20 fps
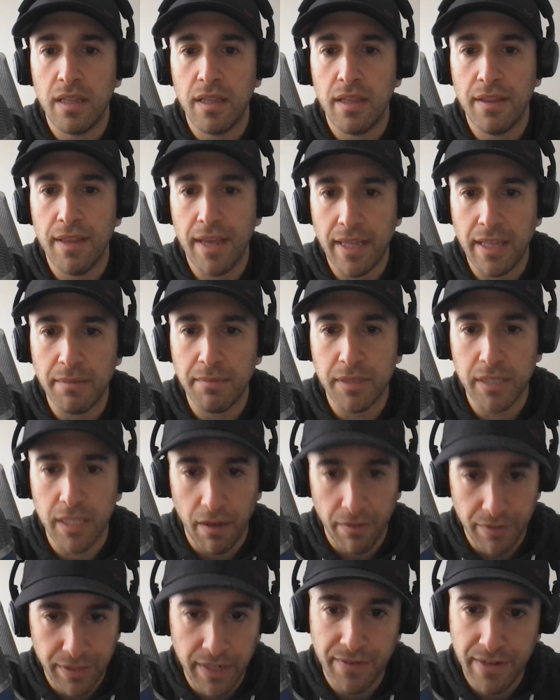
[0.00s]
they
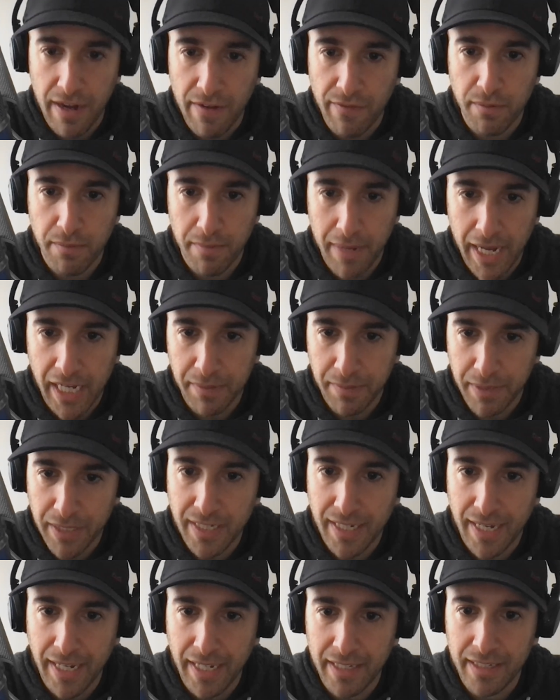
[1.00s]
themselves have never made a
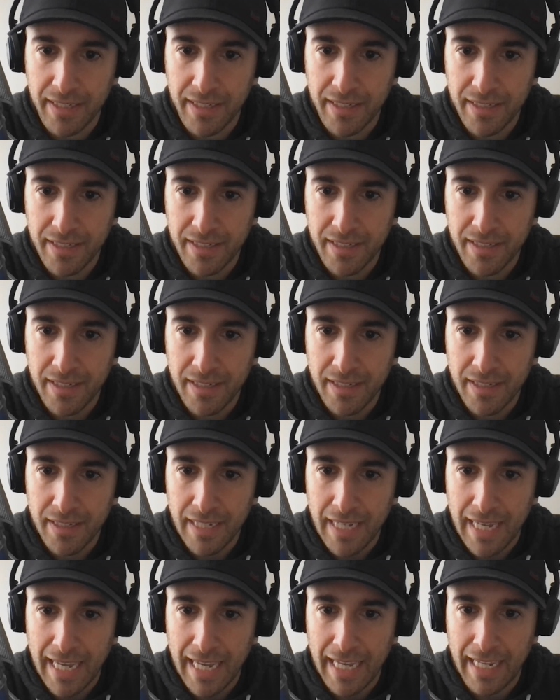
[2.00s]
mistake.
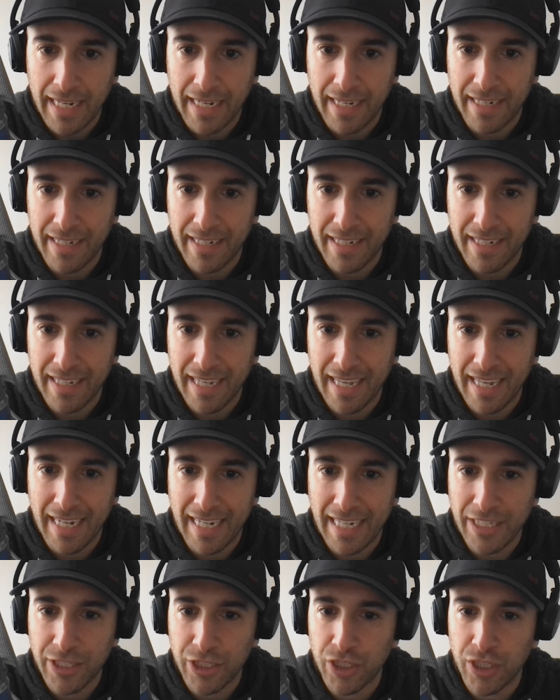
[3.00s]
And
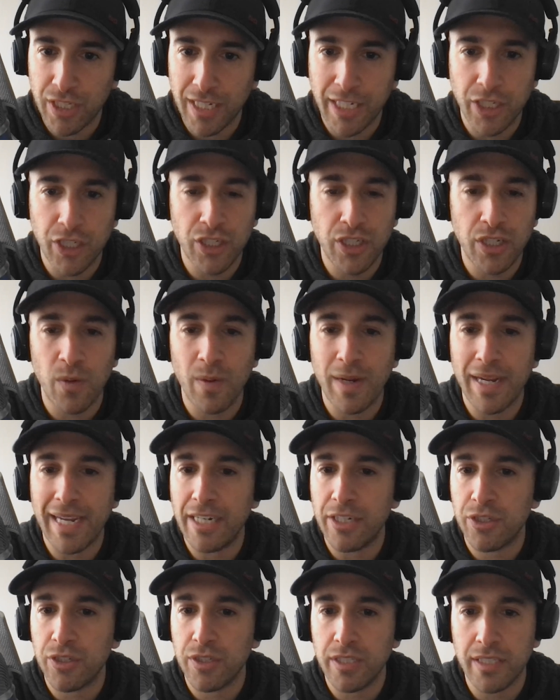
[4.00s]
it's so
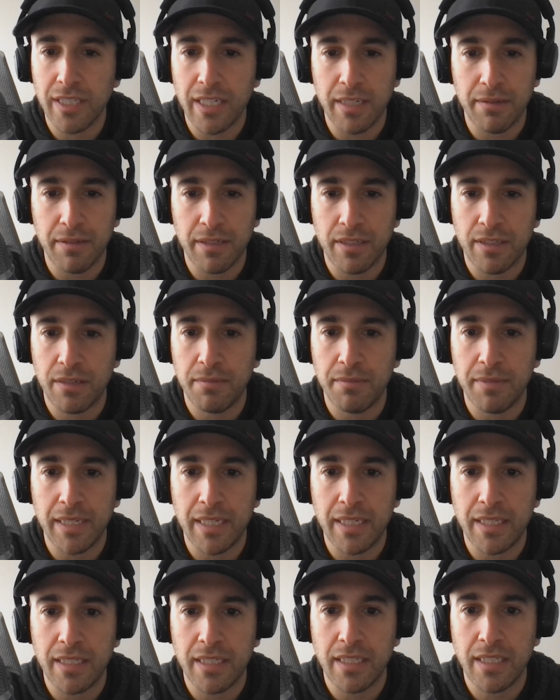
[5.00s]
interesting to
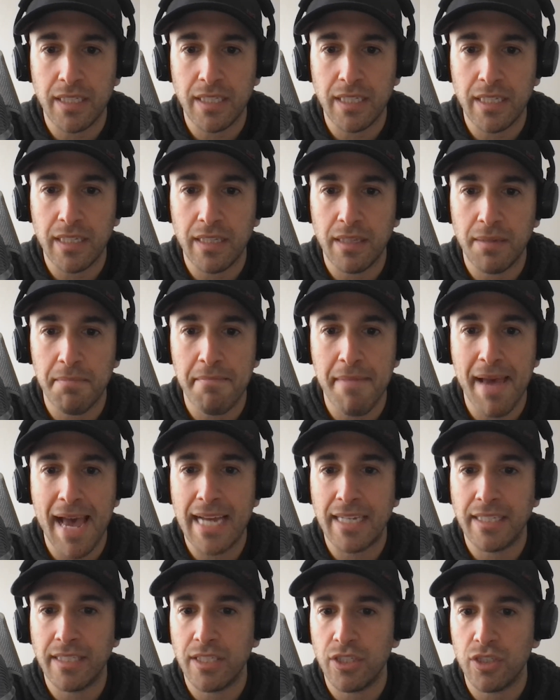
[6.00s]
me to see the
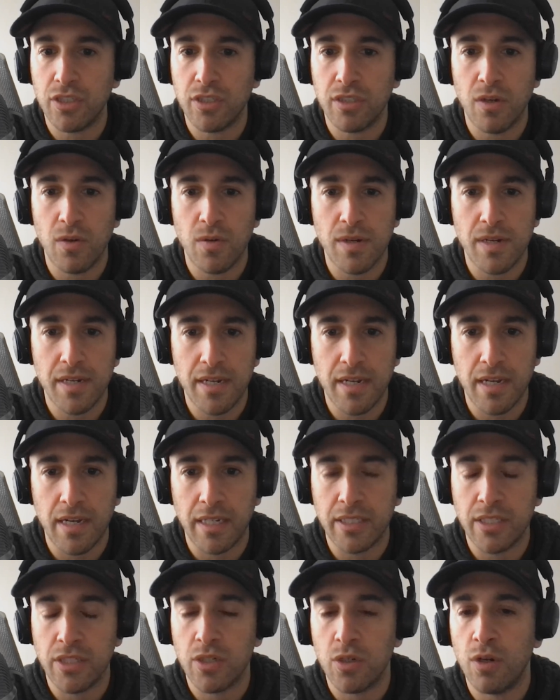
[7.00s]
masses go
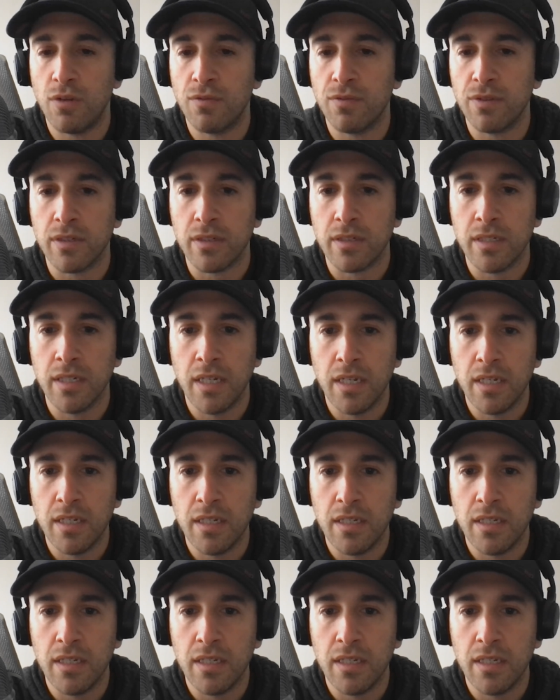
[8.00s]
nuts over